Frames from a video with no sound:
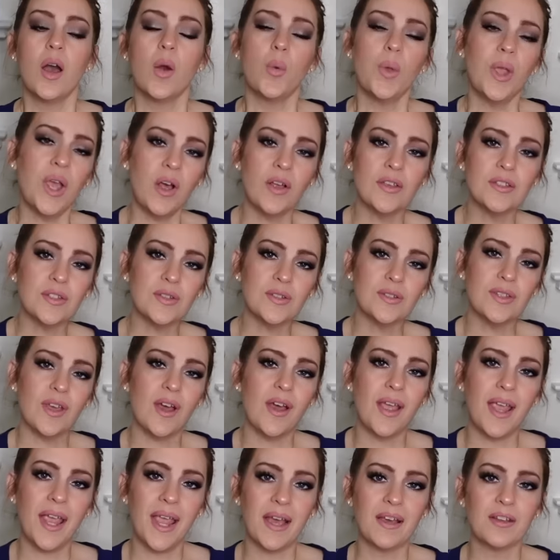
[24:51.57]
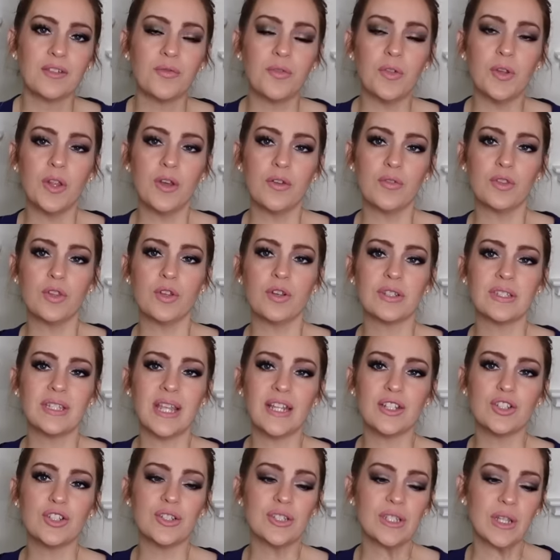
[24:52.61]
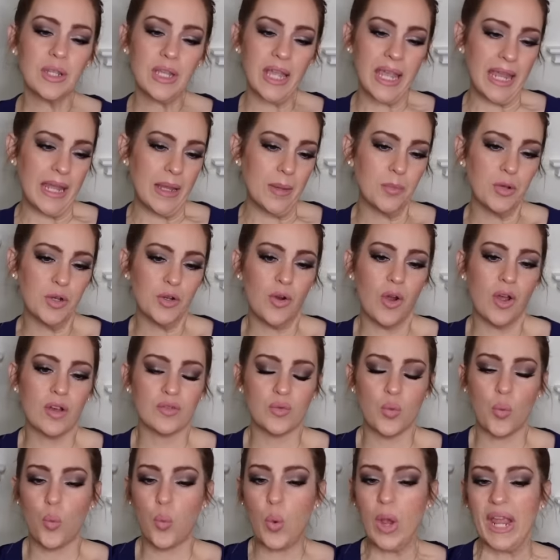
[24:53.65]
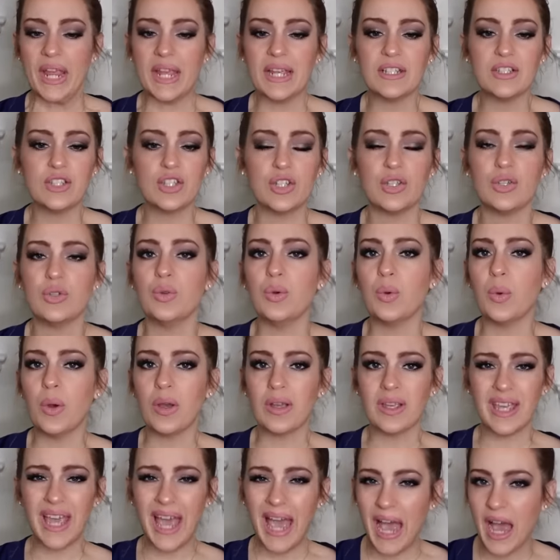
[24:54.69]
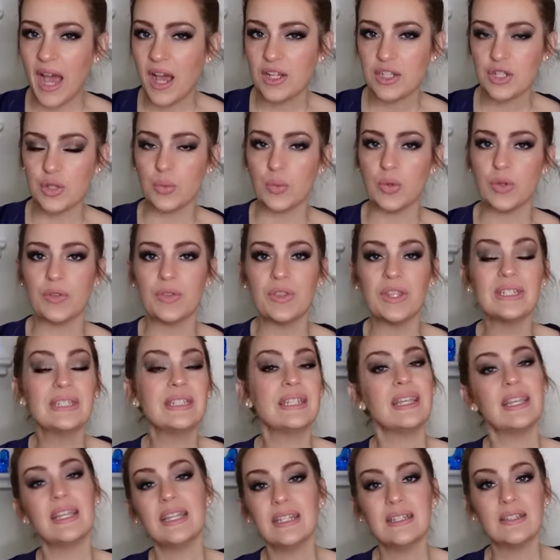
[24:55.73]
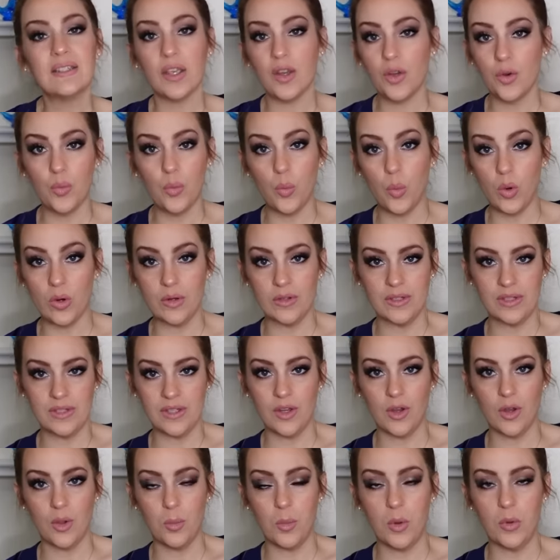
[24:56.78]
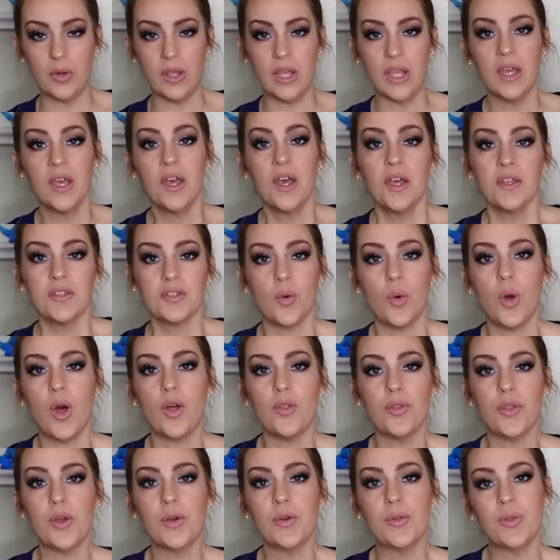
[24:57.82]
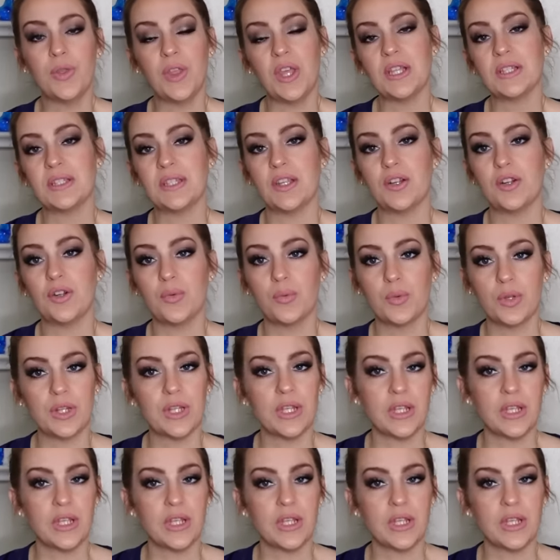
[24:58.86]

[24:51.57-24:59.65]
We also saw a handful of looks that just uh, came across way too casual. This is an award ceremony. So although things that are really